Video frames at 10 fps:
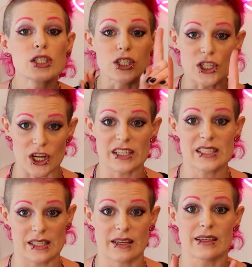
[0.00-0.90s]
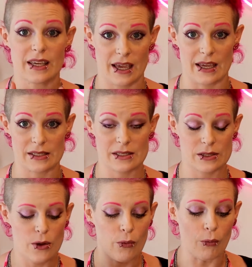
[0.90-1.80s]
just in
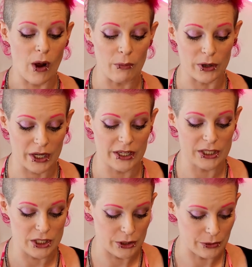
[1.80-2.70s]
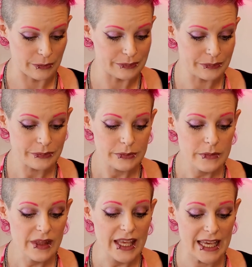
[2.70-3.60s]
case, what we're gonna do
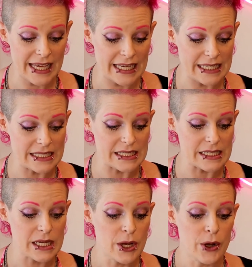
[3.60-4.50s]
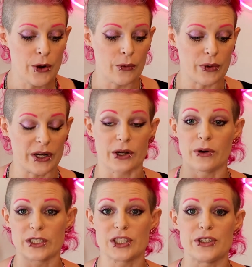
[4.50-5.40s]
is we are
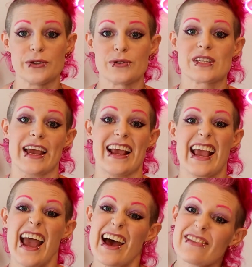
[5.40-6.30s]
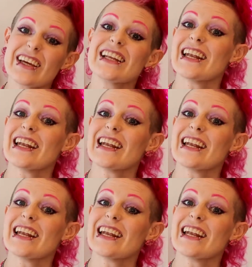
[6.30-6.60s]
going to use a heavy